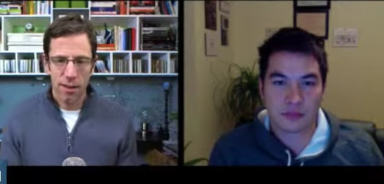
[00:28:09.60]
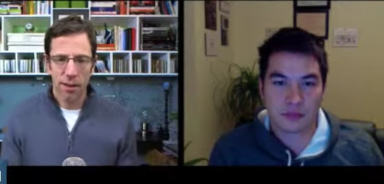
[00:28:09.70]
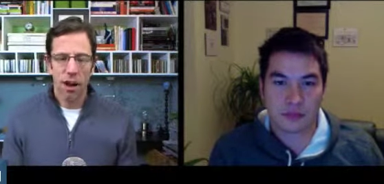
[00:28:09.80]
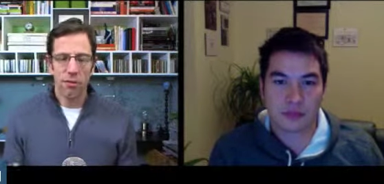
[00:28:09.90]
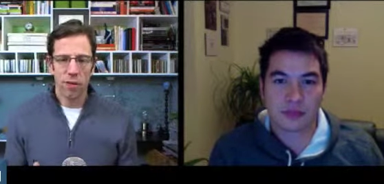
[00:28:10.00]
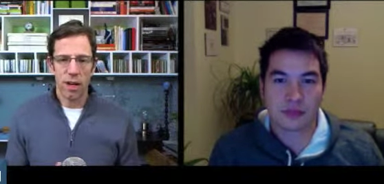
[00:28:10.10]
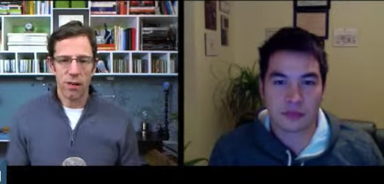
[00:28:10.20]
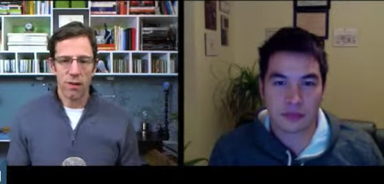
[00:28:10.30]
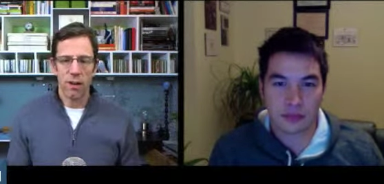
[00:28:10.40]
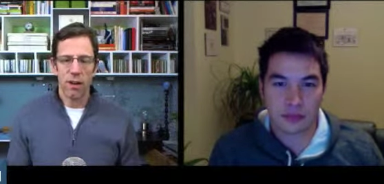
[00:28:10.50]
Speaker 1: the
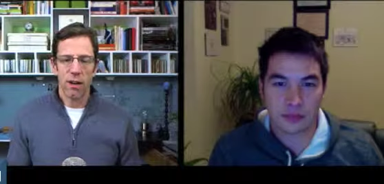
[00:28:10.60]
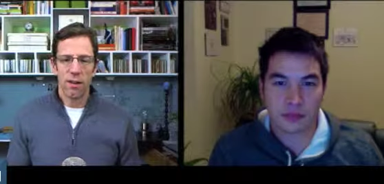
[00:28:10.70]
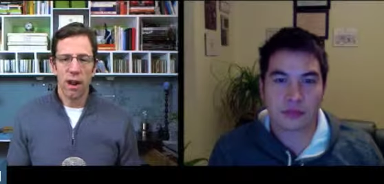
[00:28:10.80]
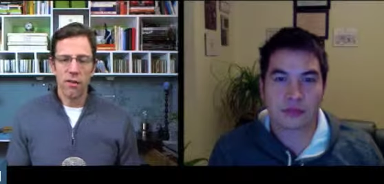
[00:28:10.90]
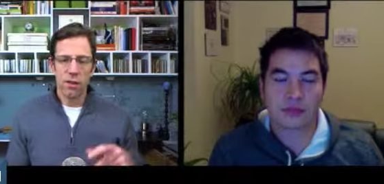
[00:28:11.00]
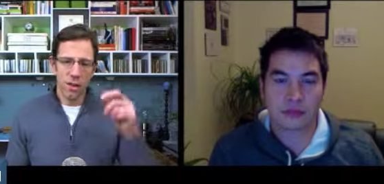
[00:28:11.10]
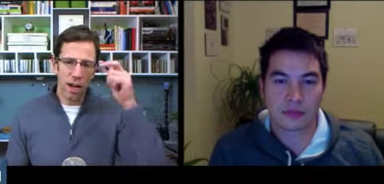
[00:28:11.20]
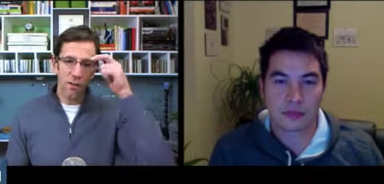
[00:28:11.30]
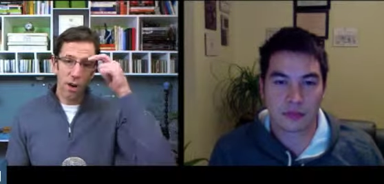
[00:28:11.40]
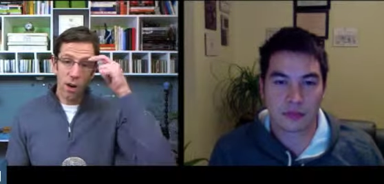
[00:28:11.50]
conversation, not just
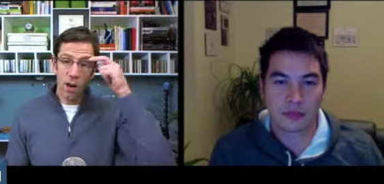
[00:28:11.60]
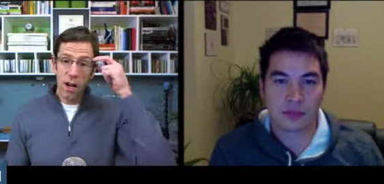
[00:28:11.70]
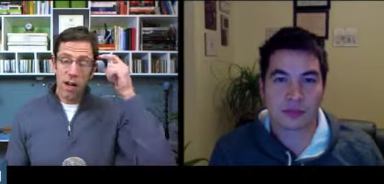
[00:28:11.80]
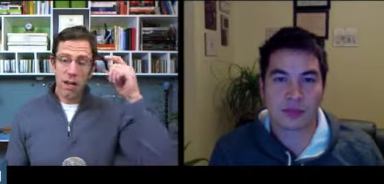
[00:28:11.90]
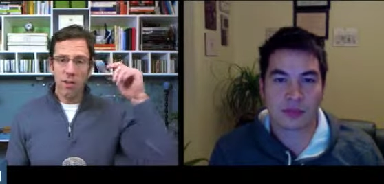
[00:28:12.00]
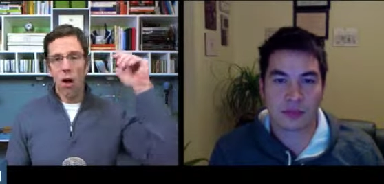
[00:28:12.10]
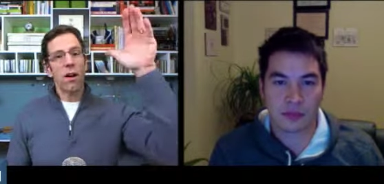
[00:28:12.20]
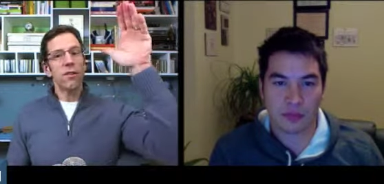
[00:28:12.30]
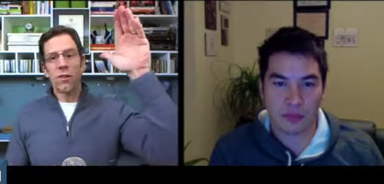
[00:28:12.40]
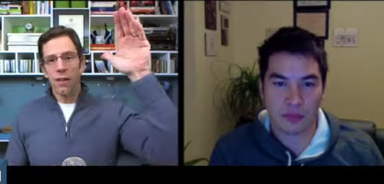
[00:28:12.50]
kind of
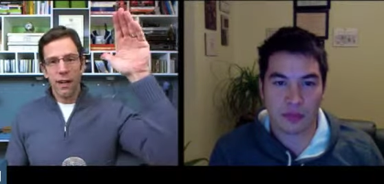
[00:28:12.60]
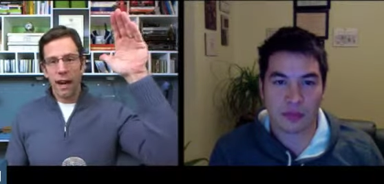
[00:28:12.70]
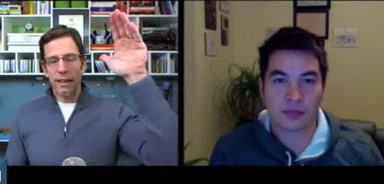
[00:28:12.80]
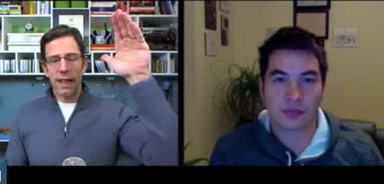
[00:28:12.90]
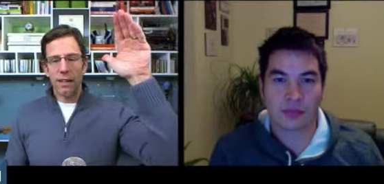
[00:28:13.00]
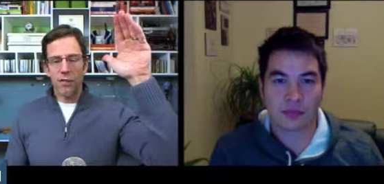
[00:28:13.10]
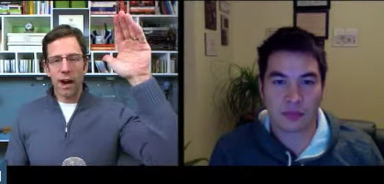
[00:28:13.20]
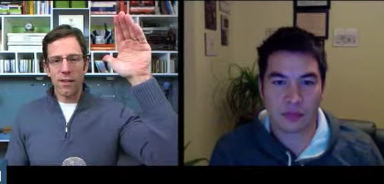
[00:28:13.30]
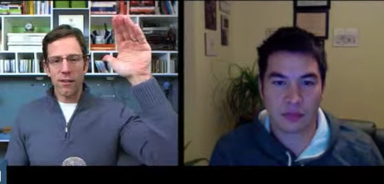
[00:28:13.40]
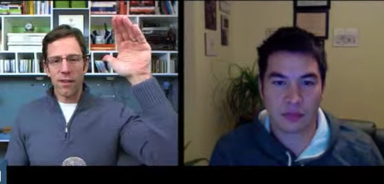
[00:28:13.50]
launch at that
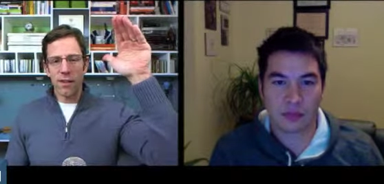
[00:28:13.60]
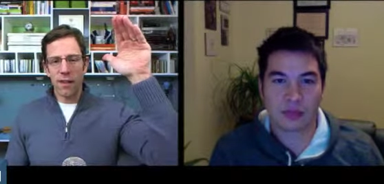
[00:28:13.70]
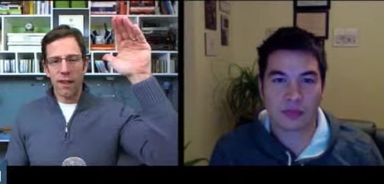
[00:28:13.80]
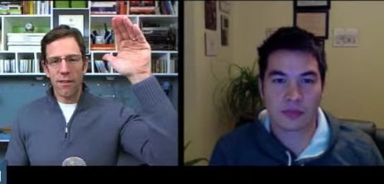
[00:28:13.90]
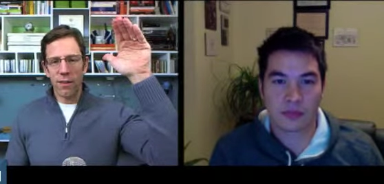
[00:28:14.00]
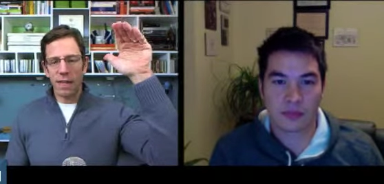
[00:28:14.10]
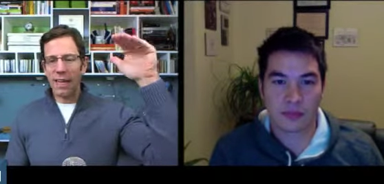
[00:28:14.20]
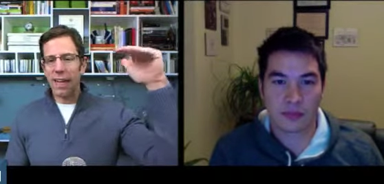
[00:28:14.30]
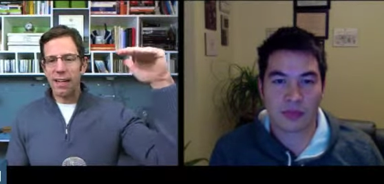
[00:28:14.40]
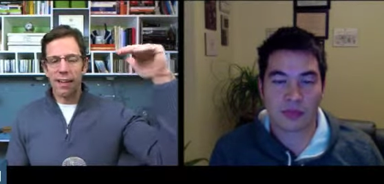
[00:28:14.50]
stratospheric level and
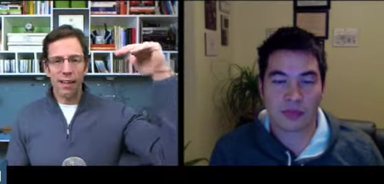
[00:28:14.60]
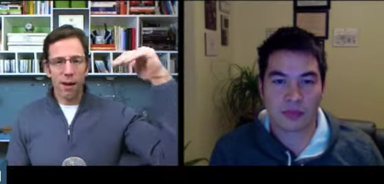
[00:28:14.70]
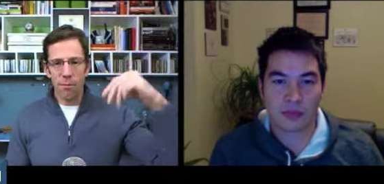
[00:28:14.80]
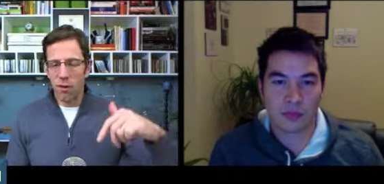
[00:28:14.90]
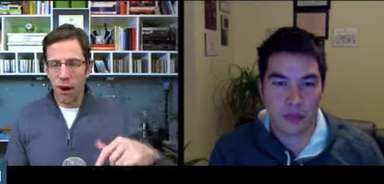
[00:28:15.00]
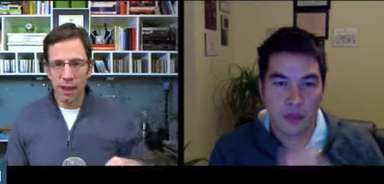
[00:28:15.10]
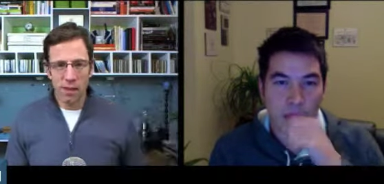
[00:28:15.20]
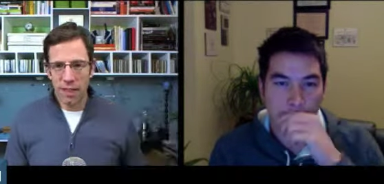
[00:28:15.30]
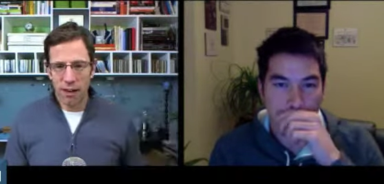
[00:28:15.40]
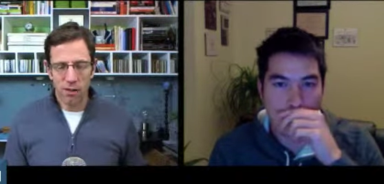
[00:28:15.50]
then come
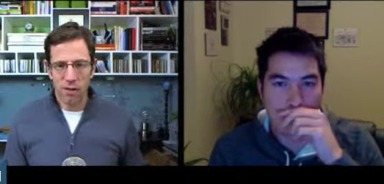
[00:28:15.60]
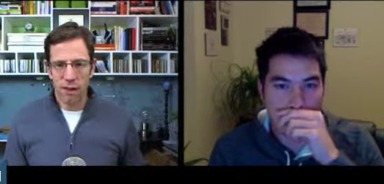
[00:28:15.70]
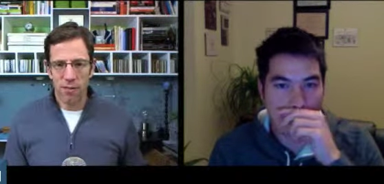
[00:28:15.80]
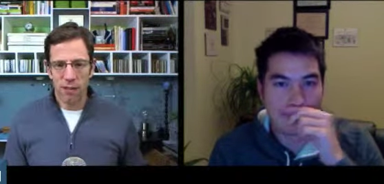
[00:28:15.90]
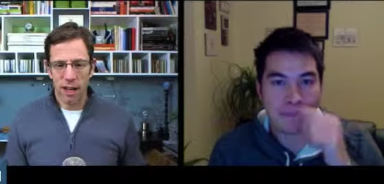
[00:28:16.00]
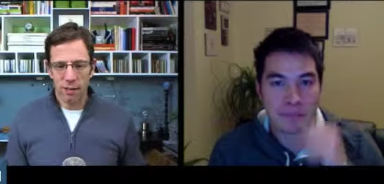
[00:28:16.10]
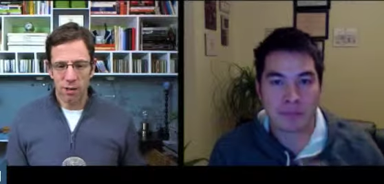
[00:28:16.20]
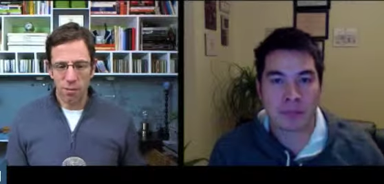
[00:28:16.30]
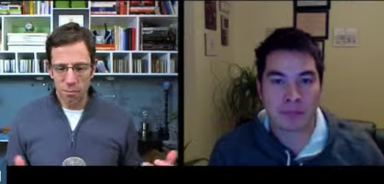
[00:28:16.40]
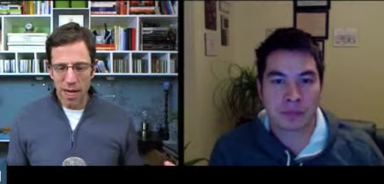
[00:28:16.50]
crashing down to earth after that.
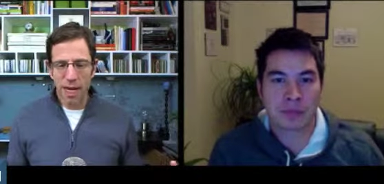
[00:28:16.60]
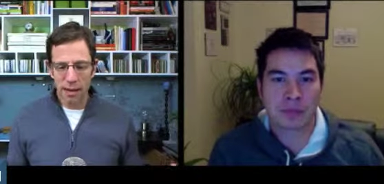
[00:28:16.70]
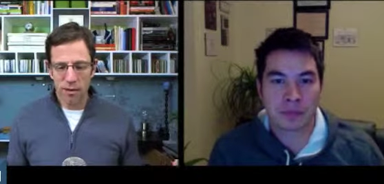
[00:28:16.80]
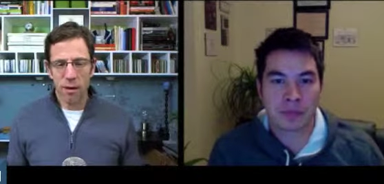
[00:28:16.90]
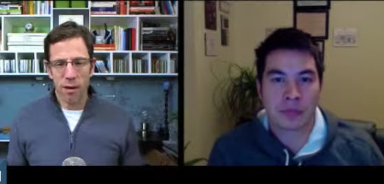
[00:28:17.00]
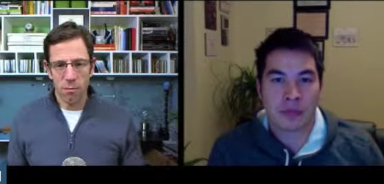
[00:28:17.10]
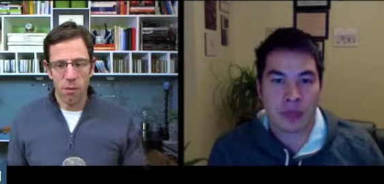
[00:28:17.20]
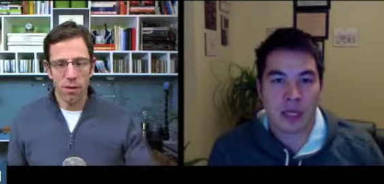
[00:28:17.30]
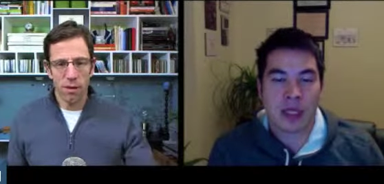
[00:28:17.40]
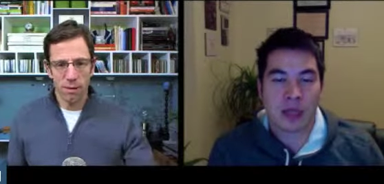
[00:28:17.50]
So media is very
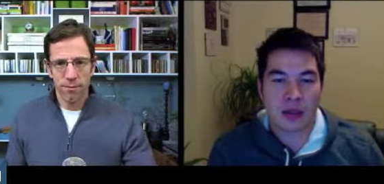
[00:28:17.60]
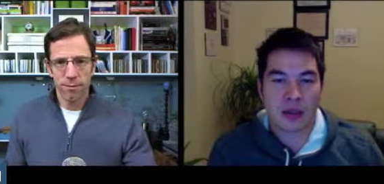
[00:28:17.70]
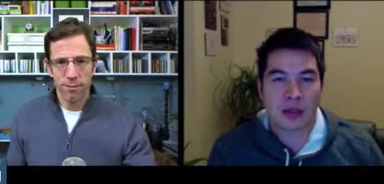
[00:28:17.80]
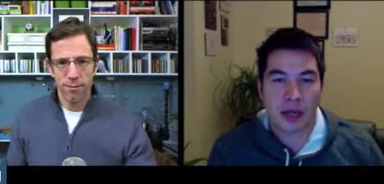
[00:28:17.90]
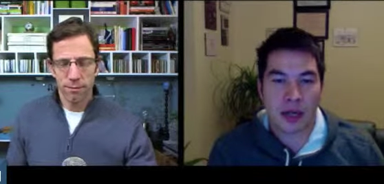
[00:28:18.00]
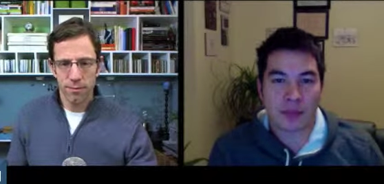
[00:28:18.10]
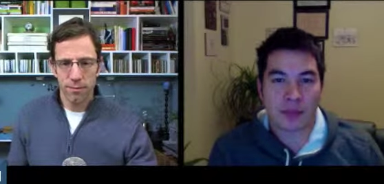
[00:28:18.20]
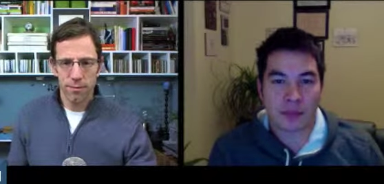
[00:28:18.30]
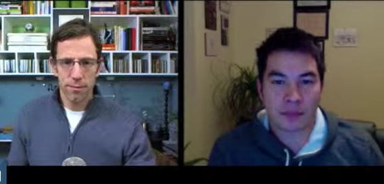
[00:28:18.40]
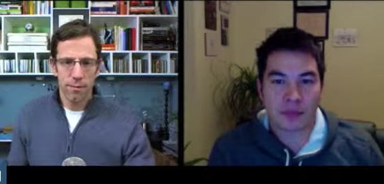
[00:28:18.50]
important.
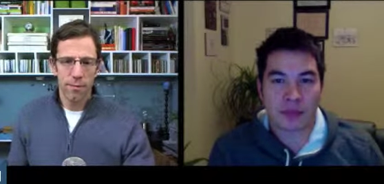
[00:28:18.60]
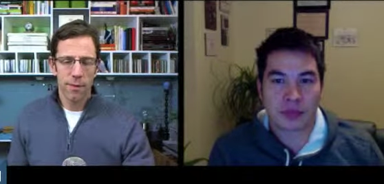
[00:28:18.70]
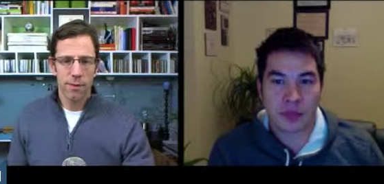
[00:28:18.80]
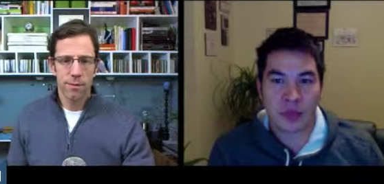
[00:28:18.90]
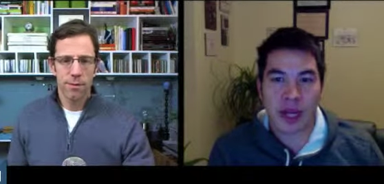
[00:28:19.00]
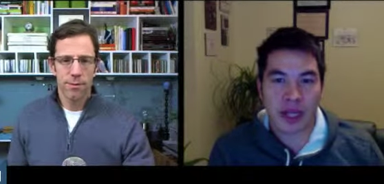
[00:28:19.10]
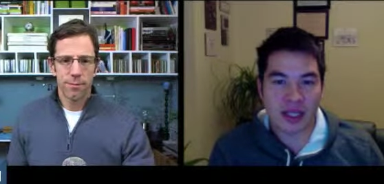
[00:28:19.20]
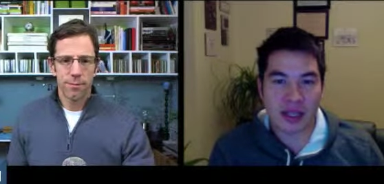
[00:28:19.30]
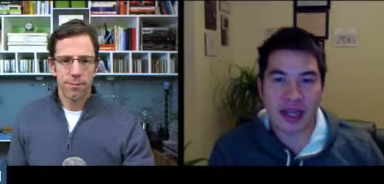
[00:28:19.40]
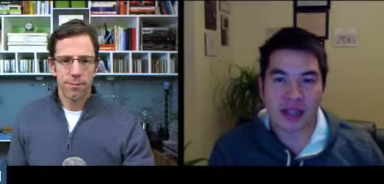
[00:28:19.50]
Right,
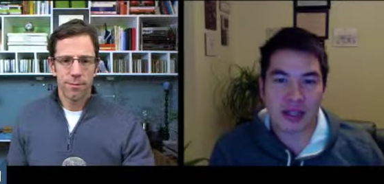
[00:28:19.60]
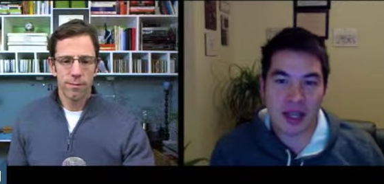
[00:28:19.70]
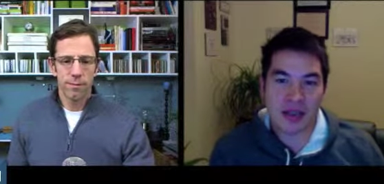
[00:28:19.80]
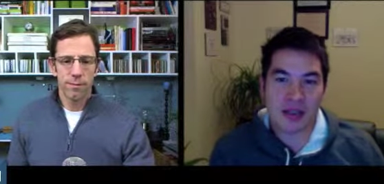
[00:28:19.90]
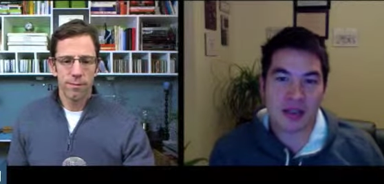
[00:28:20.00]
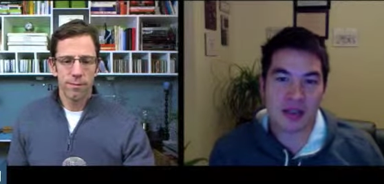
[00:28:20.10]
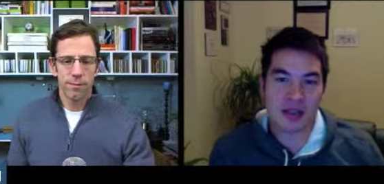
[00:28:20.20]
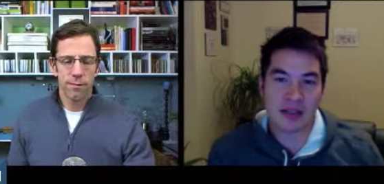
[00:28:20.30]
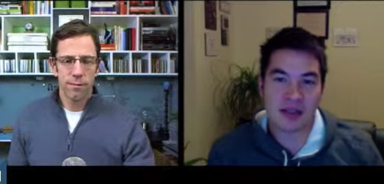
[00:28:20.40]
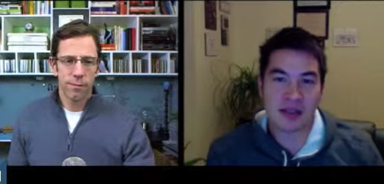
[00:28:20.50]
exactly.
Speaker 2: And this
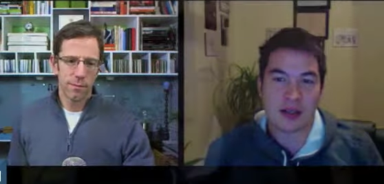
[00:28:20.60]
is